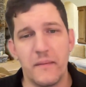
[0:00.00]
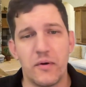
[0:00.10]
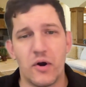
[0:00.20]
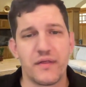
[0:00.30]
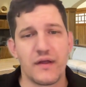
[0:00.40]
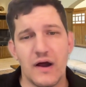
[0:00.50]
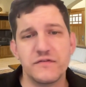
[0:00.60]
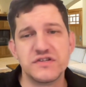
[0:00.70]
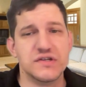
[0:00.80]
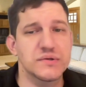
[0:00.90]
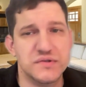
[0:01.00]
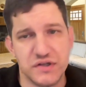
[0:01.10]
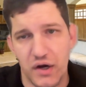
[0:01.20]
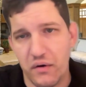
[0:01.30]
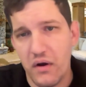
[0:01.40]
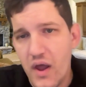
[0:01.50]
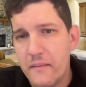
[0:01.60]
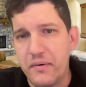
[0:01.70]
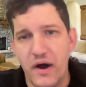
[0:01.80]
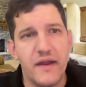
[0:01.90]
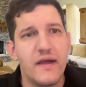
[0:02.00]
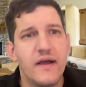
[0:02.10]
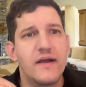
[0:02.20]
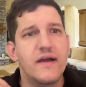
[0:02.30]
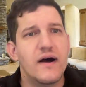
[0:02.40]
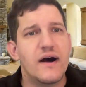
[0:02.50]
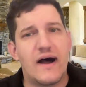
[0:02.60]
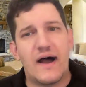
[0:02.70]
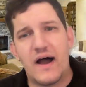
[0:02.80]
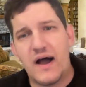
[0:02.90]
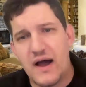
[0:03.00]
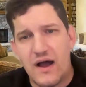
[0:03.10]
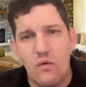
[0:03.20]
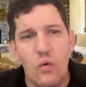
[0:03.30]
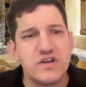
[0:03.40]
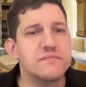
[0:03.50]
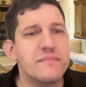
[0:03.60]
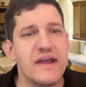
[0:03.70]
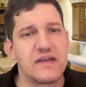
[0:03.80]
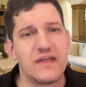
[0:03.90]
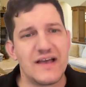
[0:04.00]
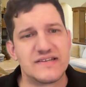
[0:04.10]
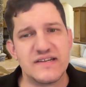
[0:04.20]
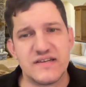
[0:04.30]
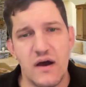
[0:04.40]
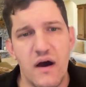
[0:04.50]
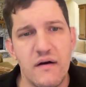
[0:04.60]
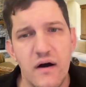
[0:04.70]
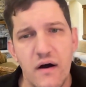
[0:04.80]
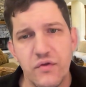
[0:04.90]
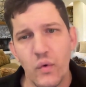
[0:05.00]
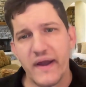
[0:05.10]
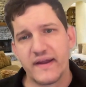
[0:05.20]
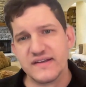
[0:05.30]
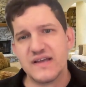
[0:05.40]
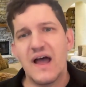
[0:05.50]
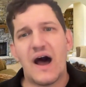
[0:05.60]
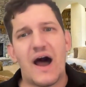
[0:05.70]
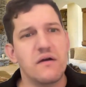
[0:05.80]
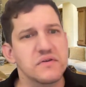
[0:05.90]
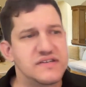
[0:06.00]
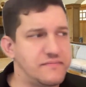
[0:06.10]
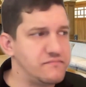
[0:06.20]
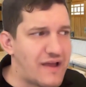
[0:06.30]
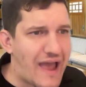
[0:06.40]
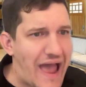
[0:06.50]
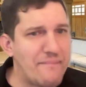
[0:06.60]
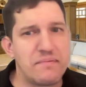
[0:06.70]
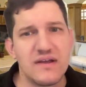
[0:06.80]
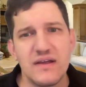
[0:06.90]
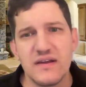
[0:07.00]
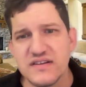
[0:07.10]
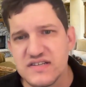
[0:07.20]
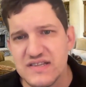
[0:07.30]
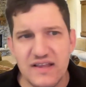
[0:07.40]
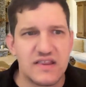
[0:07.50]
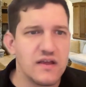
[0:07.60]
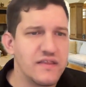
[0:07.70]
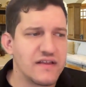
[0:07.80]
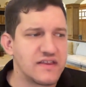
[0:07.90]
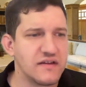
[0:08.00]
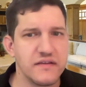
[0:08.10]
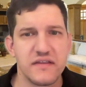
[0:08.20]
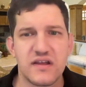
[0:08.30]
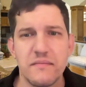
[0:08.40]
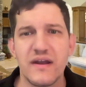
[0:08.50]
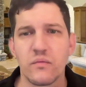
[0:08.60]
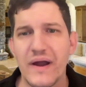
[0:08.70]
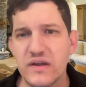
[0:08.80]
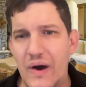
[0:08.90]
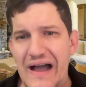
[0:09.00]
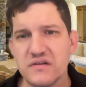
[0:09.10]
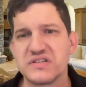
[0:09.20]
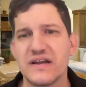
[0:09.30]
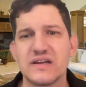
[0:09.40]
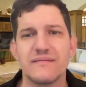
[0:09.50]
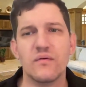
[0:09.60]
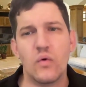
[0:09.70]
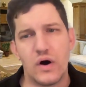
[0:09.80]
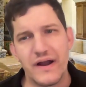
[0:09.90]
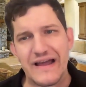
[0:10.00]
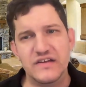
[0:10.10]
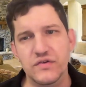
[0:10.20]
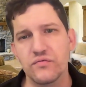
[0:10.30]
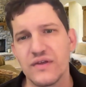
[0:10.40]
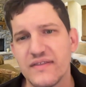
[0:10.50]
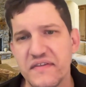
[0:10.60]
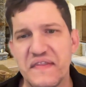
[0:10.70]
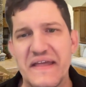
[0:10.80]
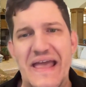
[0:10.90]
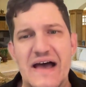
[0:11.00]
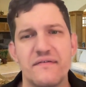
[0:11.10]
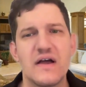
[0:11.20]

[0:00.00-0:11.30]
part of the conference too, Joe. But what'd you make of the SEC of the rankings? I was happy that the committee ranked Ohio State number one. I do think that they have